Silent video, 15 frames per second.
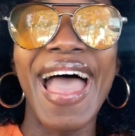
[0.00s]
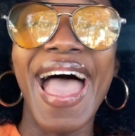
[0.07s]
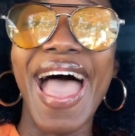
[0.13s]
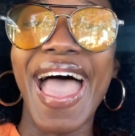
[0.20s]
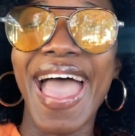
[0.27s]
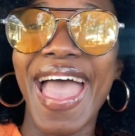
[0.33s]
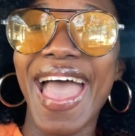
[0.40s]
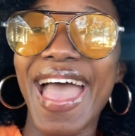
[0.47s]

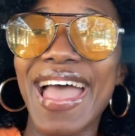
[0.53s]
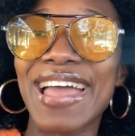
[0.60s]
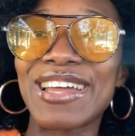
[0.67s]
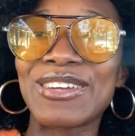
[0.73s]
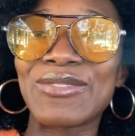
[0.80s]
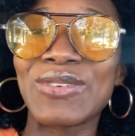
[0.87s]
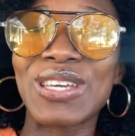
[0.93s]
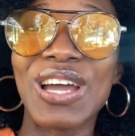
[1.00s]

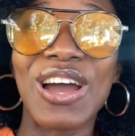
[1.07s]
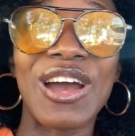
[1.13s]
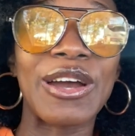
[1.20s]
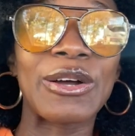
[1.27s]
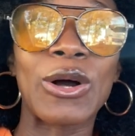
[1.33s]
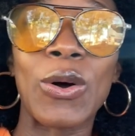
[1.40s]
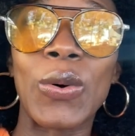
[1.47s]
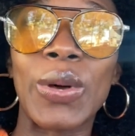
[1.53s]
and we are
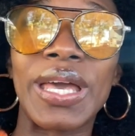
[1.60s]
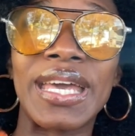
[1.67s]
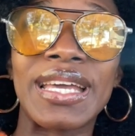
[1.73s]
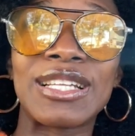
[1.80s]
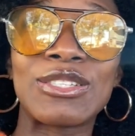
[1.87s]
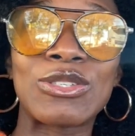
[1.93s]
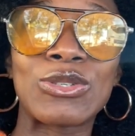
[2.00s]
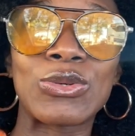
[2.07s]

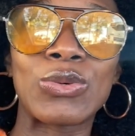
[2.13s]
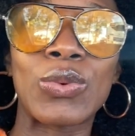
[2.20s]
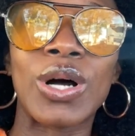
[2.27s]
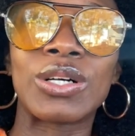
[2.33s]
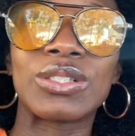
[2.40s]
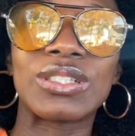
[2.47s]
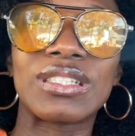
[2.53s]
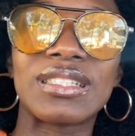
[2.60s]
going to,
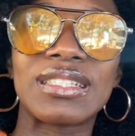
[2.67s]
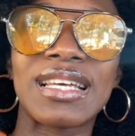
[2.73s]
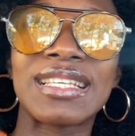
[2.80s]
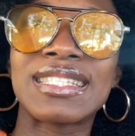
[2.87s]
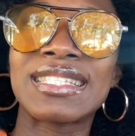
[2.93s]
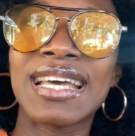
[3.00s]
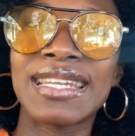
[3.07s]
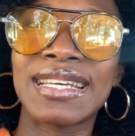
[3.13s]
well, it's
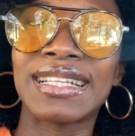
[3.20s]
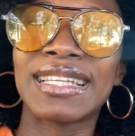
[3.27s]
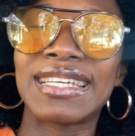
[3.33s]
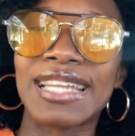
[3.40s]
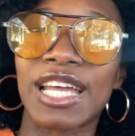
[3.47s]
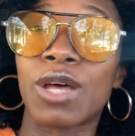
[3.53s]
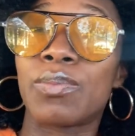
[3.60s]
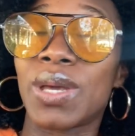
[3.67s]
technically
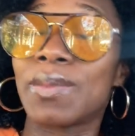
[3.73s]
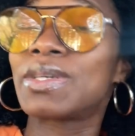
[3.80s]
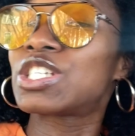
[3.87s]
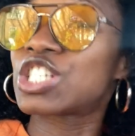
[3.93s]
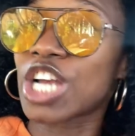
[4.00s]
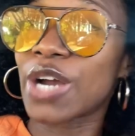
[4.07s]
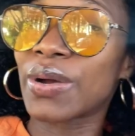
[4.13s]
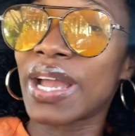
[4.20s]
not a baby
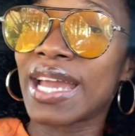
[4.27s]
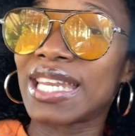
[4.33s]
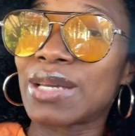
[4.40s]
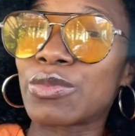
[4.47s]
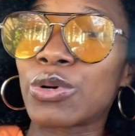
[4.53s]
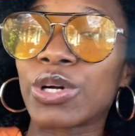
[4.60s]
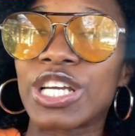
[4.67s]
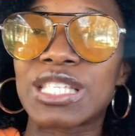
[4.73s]
shower
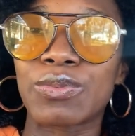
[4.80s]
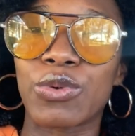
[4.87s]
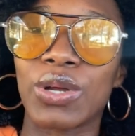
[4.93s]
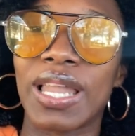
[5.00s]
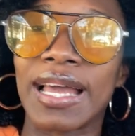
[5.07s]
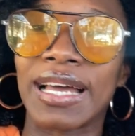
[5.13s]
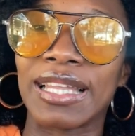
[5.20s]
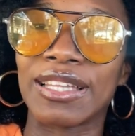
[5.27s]
anymore. It's more
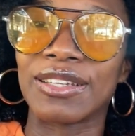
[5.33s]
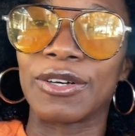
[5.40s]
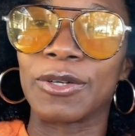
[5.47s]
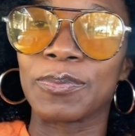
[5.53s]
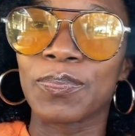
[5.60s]
like a little